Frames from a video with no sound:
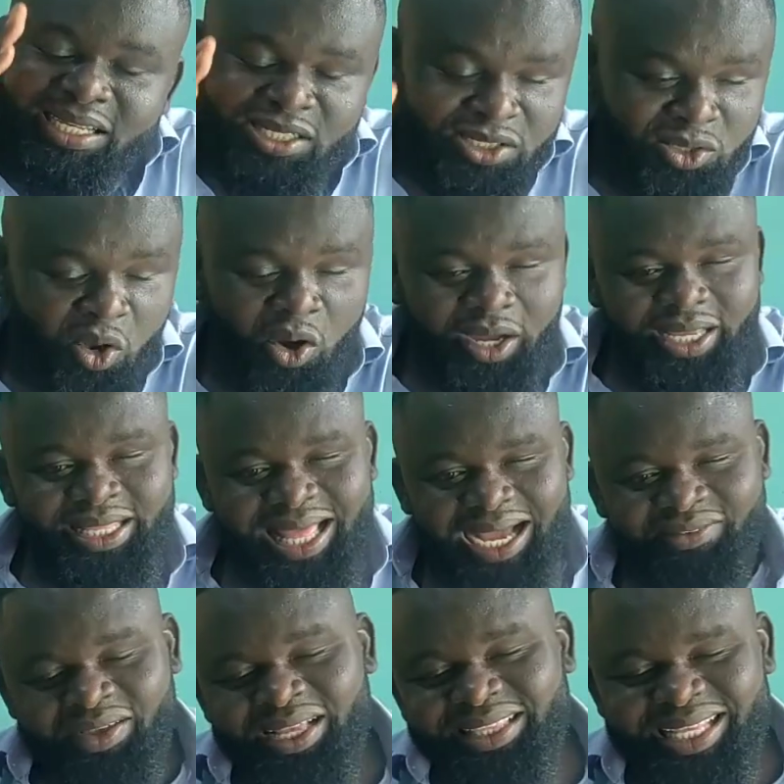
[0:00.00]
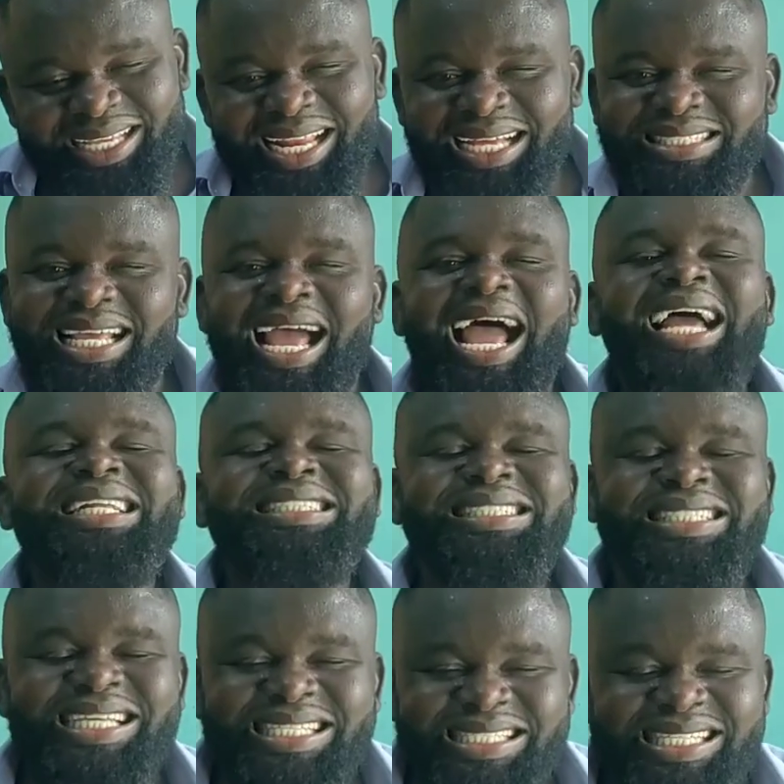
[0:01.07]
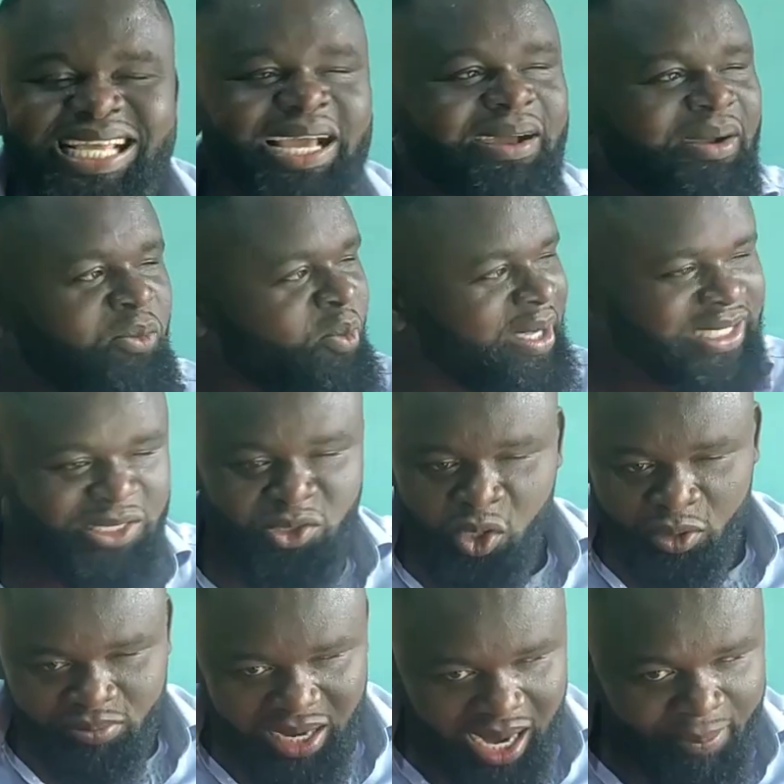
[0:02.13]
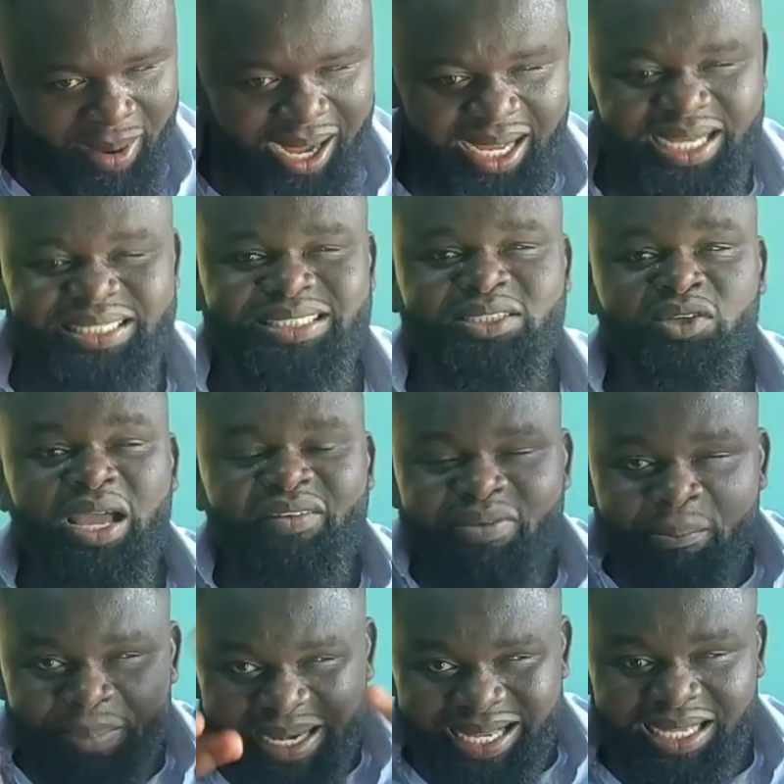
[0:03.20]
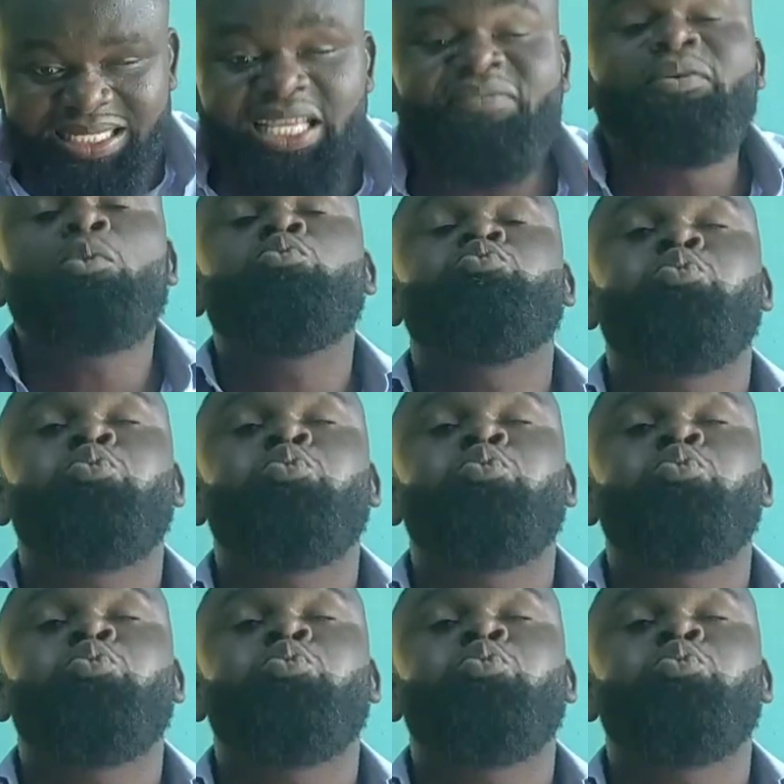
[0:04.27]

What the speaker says: So he has said that NDC with John Mahama did not even bring out even